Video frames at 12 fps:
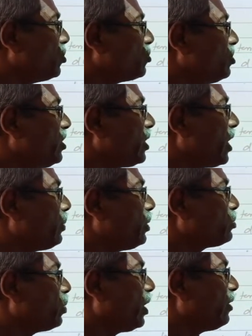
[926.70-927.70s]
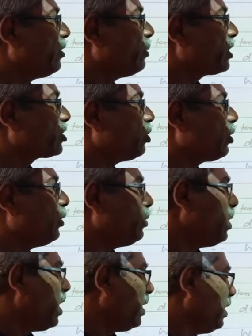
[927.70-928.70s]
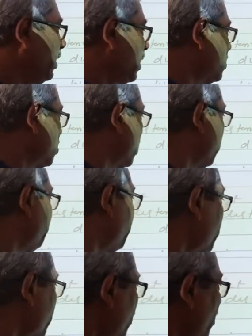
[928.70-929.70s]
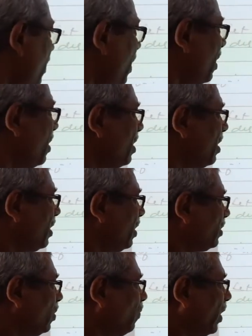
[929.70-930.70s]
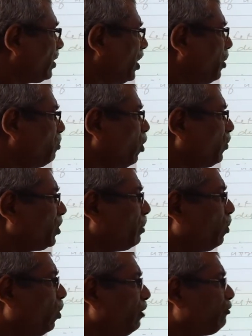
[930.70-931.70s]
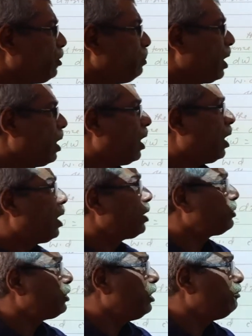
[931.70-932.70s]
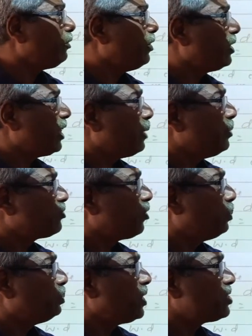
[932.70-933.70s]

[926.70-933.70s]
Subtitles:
g capital small m divided x into dx. The work done in moving the body from r to infinity, that means from the